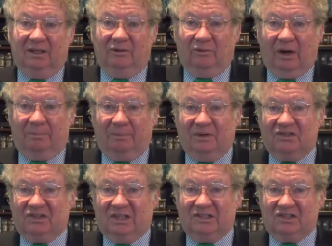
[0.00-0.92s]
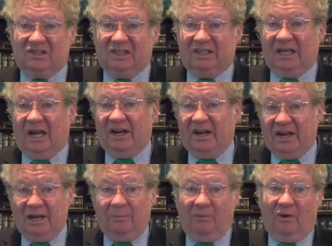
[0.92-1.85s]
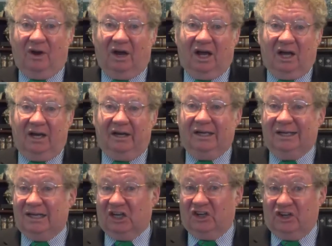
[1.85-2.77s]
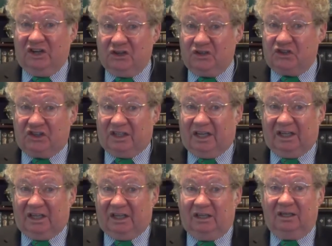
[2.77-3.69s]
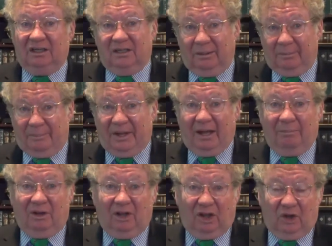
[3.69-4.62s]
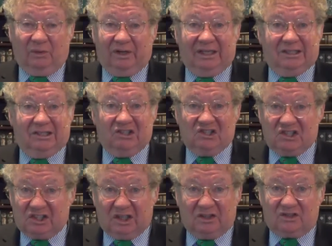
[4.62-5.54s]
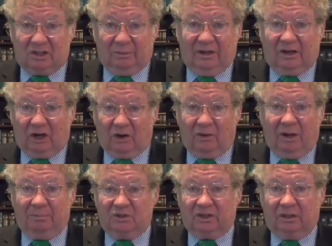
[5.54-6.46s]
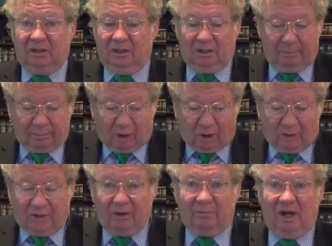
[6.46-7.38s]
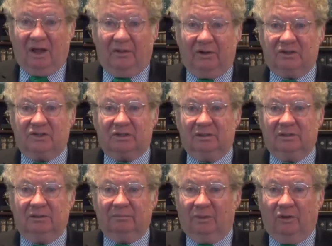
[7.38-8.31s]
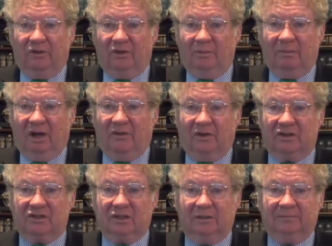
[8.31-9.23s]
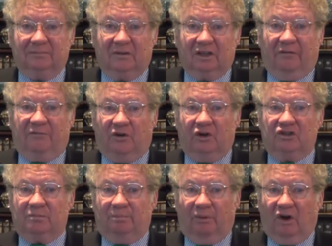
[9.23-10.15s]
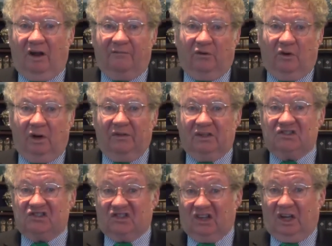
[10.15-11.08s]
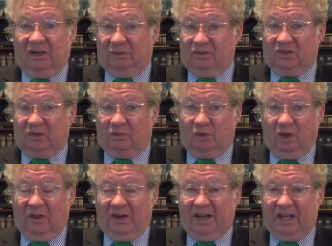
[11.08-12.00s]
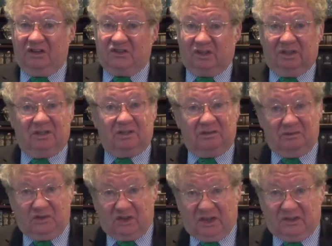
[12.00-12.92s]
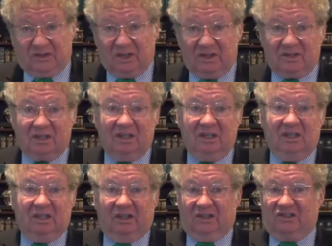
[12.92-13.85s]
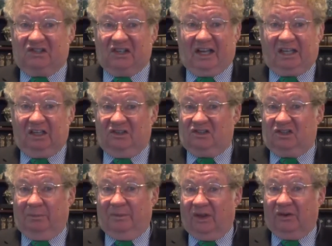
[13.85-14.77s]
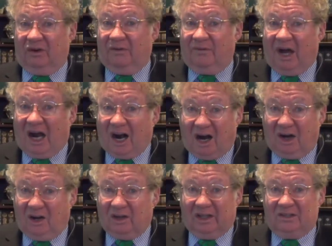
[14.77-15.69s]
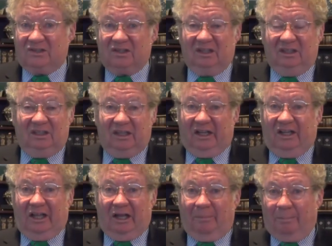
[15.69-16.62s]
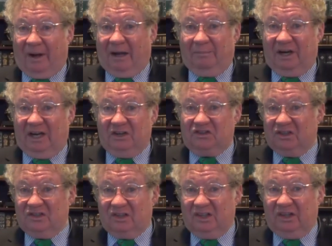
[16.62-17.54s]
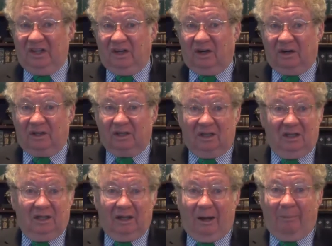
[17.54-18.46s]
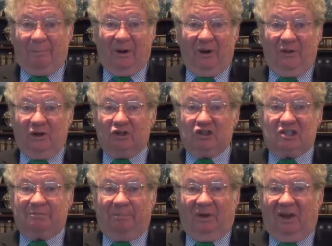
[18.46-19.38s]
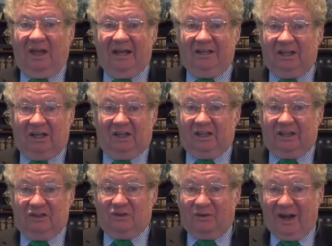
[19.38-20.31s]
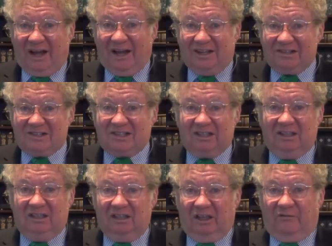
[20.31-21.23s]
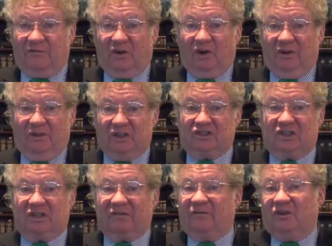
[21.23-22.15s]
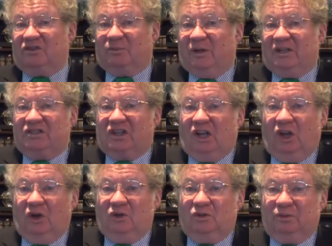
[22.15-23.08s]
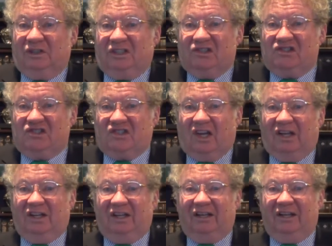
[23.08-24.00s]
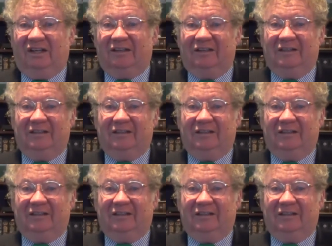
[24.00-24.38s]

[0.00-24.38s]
represents the Nimrod initiated Babylonian system of corruption. Both are mothers both their mothers. The first brought forth a son who's the ruler of the nations, Jesus. The second is the mother of harlots and the abominations of the earth. Now, both are splendidly dressed. The first, is, first one is clothed with the sun,